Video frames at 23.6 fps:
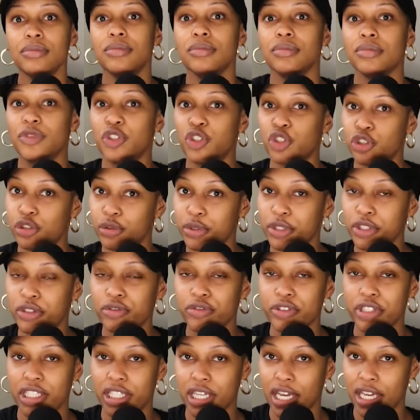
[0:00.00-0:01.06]
2 or
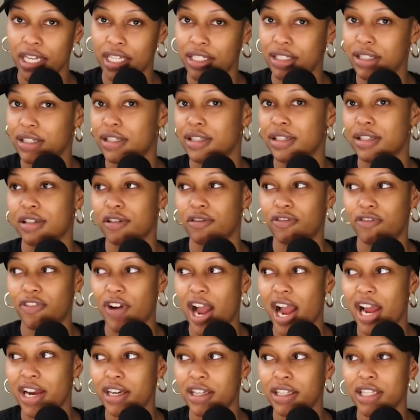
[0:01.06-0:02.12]
3 days to
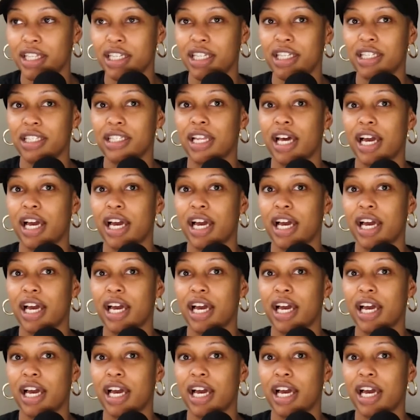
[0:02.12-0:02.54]
finally